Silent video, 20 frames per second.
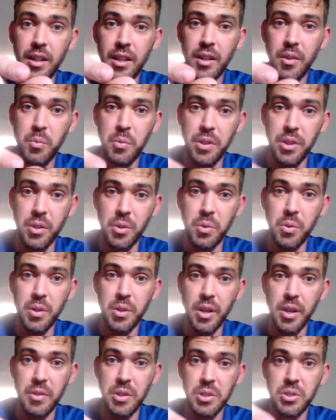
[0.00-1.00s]
with the hood
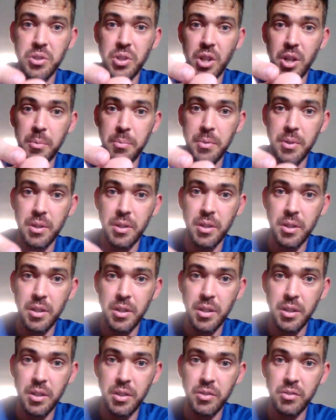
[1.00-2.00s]
over the top,
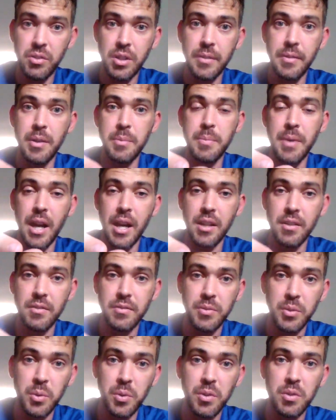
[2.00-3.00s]
rubbing back and
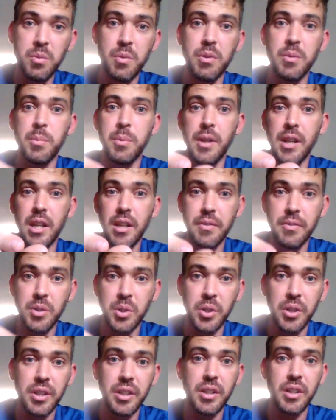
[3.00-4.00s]
forth with plenty of
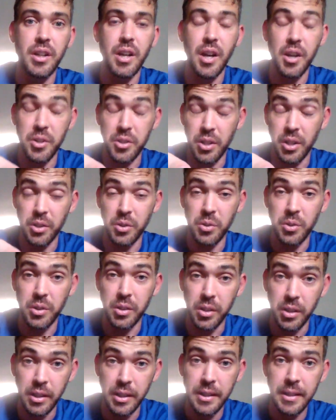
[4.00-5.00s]
coconut
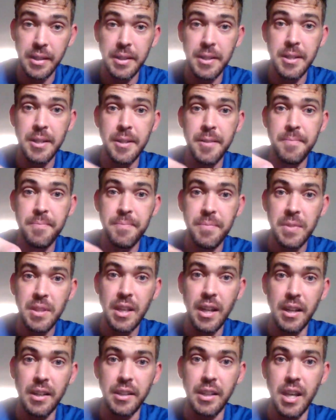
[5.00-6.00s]
oil,
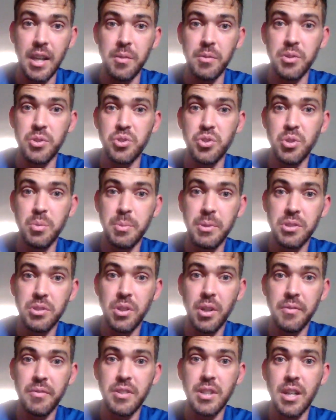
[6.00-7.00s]
and again a super
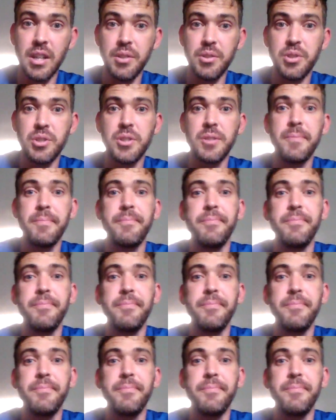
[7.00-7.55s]
soft touch.